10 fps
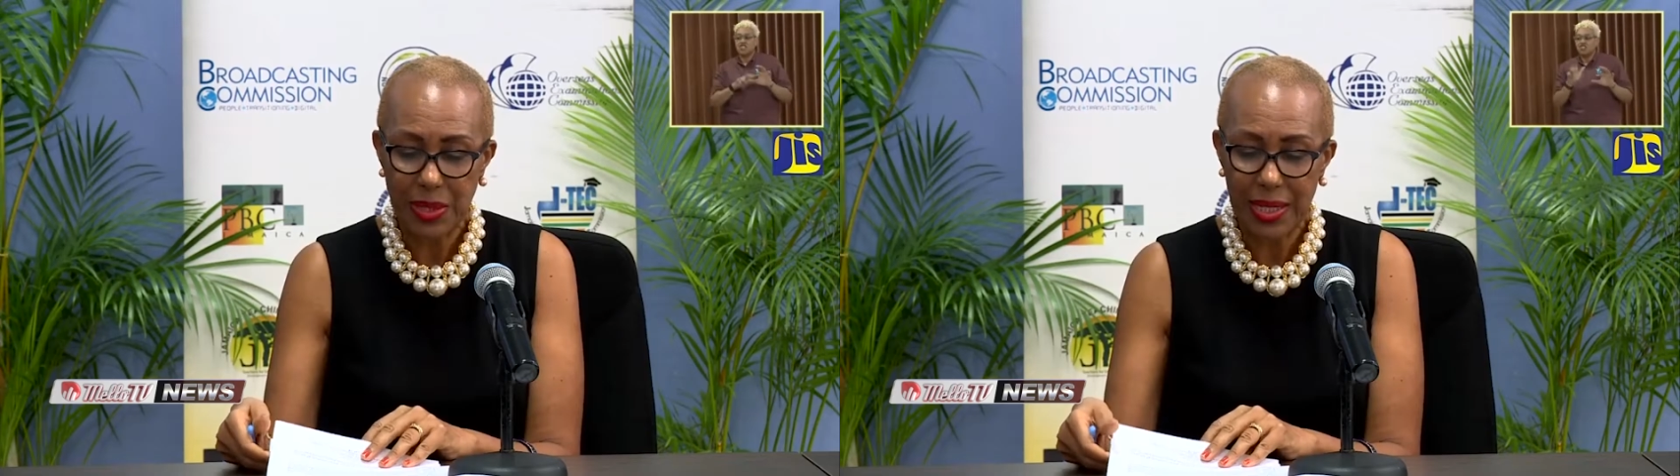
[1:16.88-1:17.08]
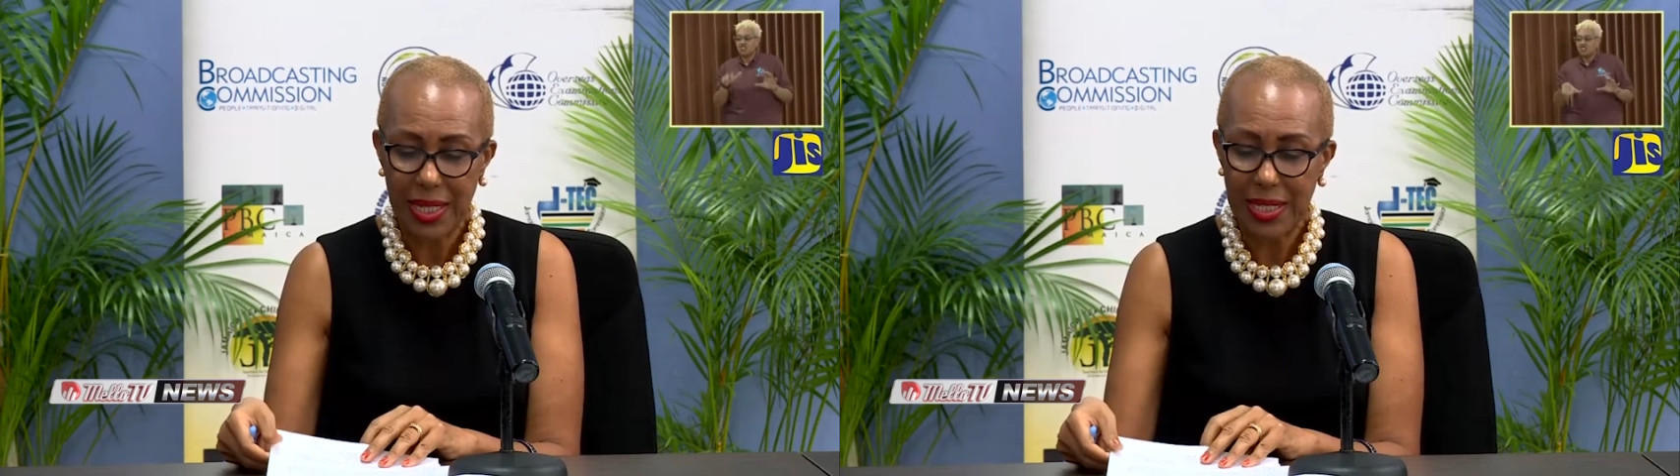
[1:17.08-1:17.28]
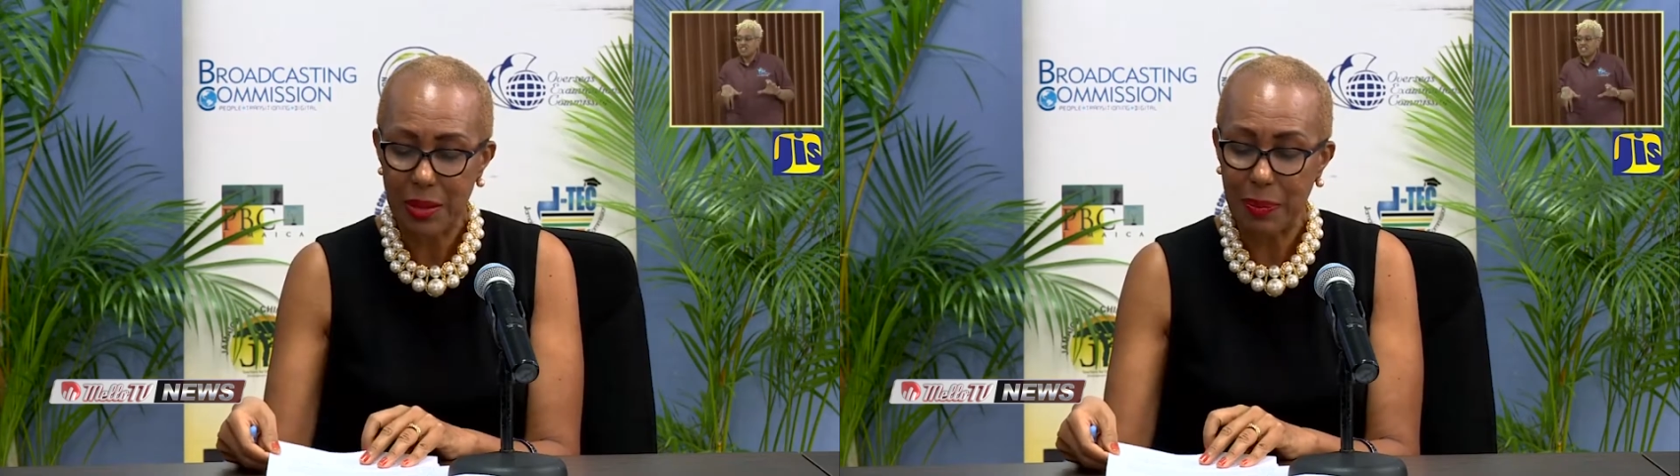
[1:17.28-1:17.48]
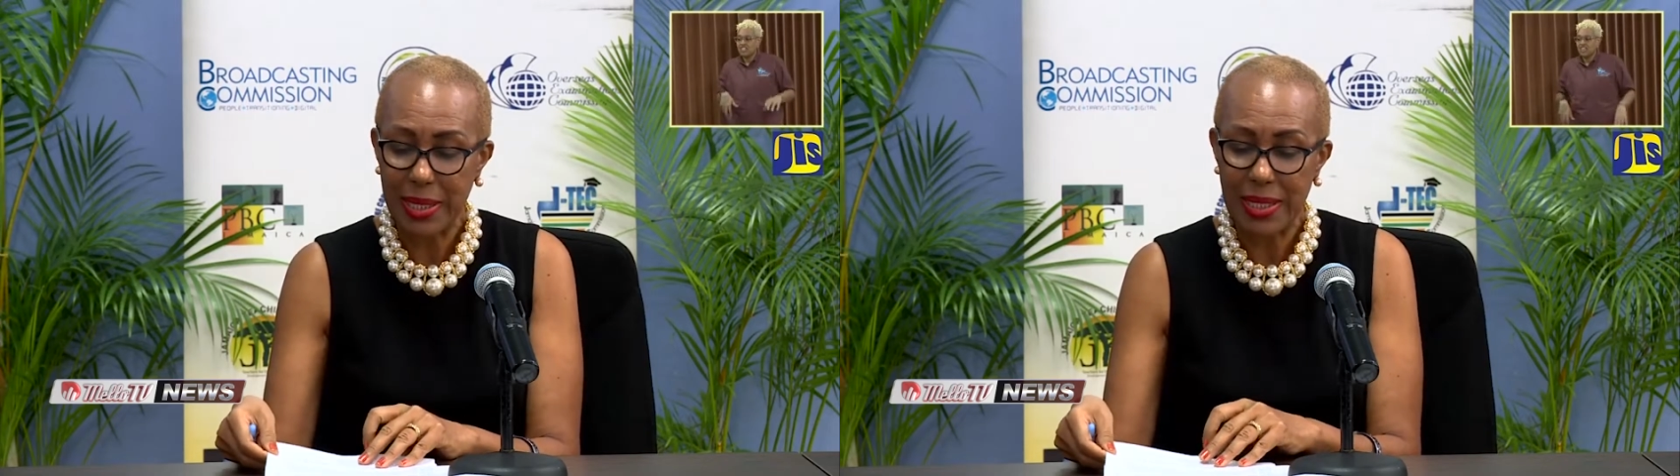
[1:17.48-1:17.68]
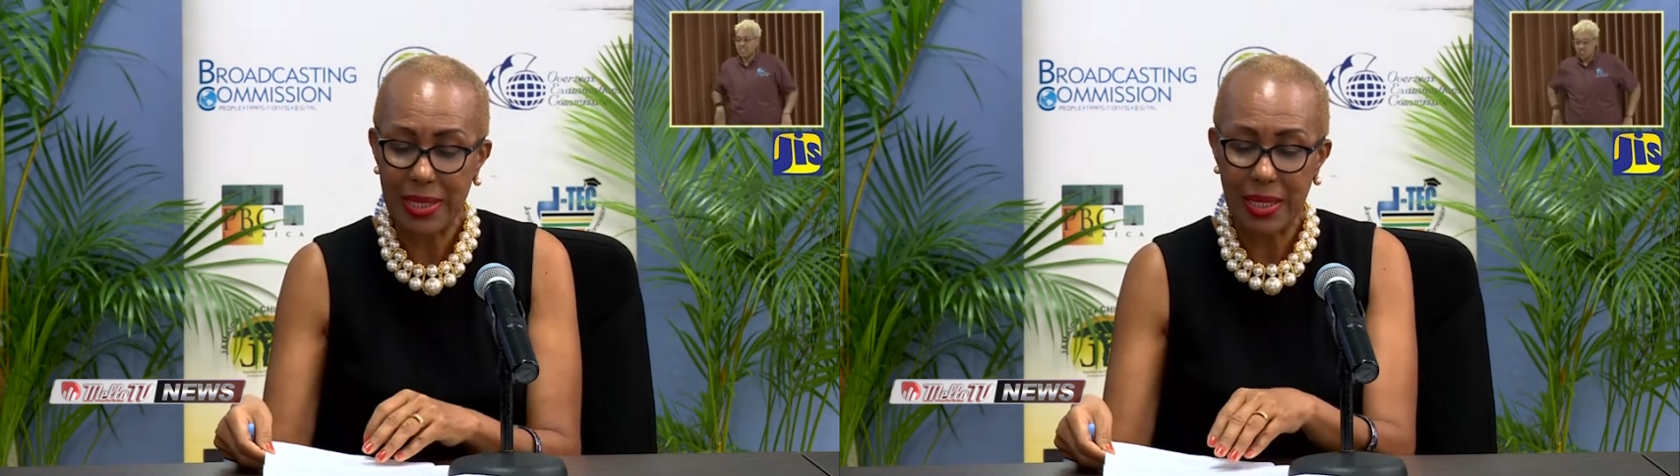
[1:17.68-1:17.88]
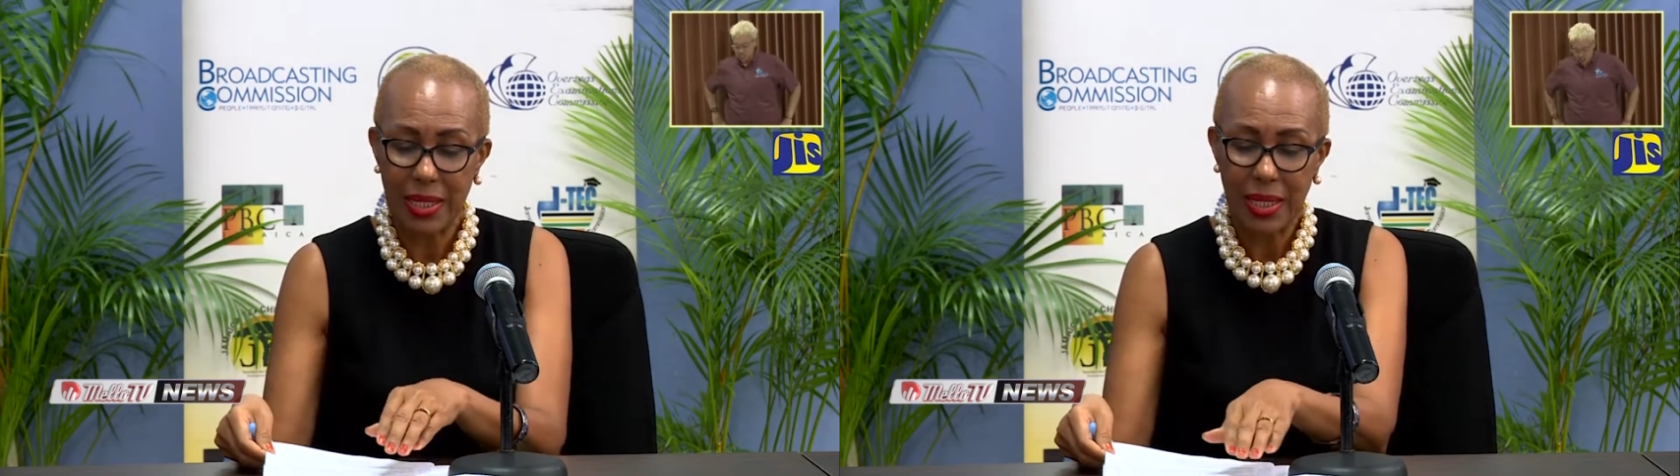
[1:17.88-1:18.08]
That has been,